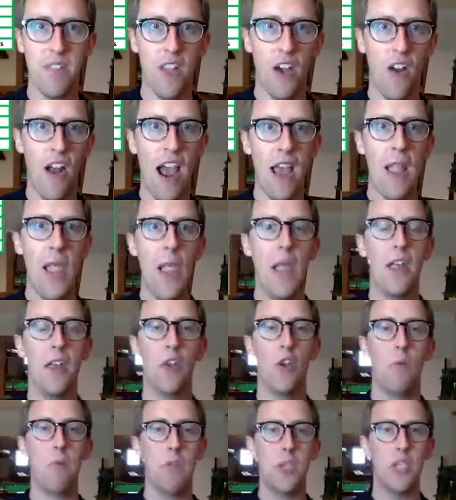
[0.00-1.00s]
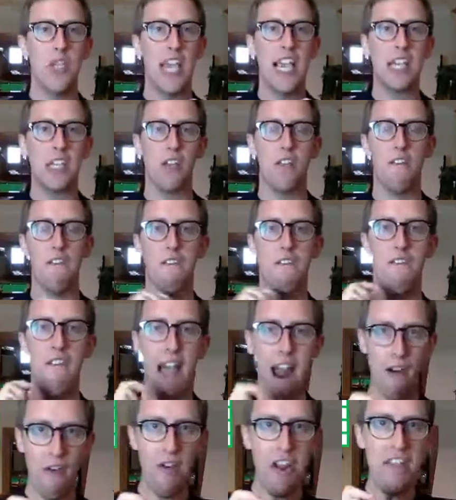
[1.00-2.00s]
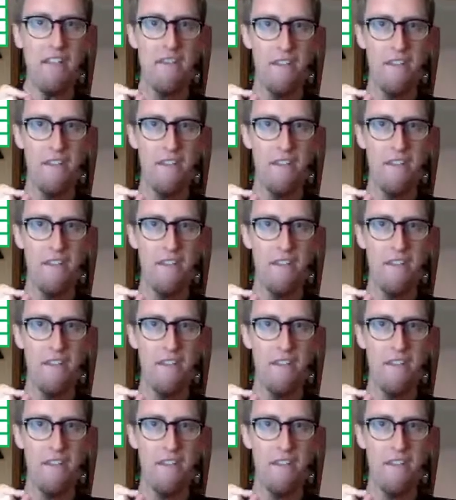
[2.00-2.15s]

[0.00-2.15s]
All right. Number 6, very,